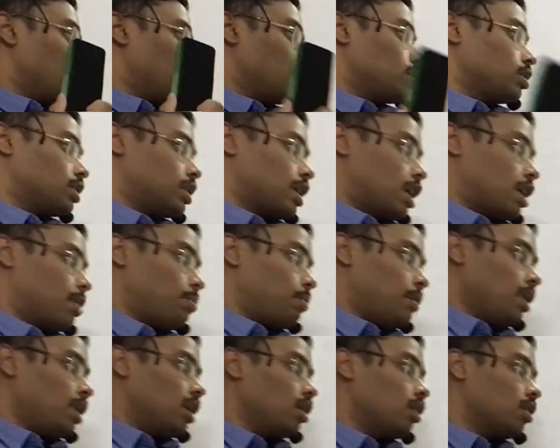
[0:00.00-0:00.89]

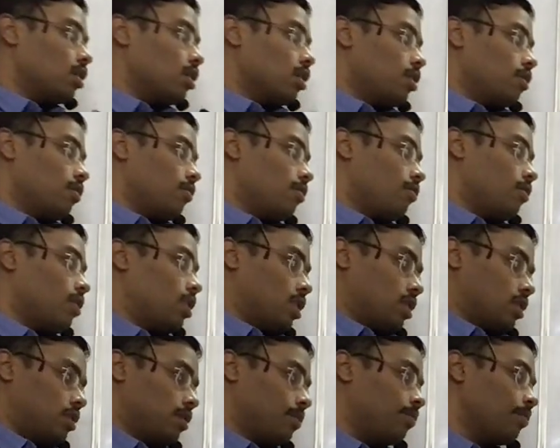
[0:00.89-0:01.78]
statement
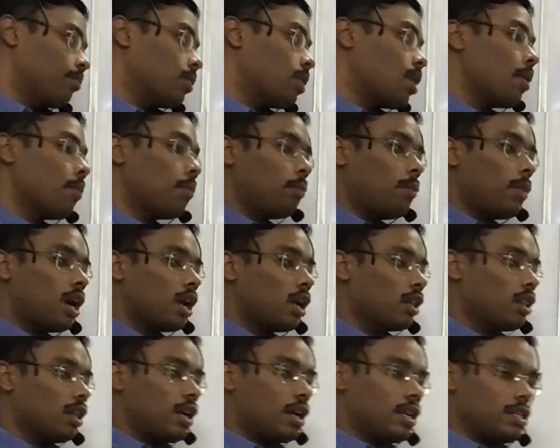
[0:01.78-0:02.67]
works. But
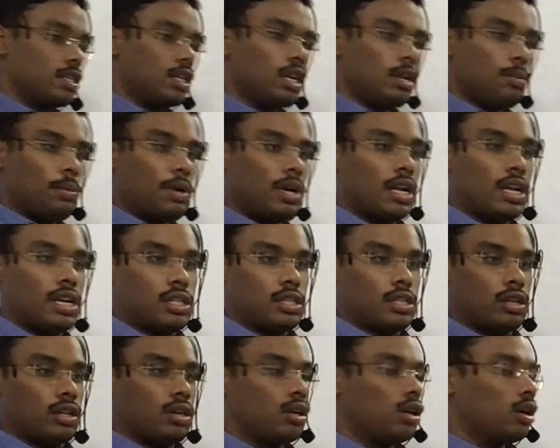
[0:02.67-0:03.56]
there is a limitation.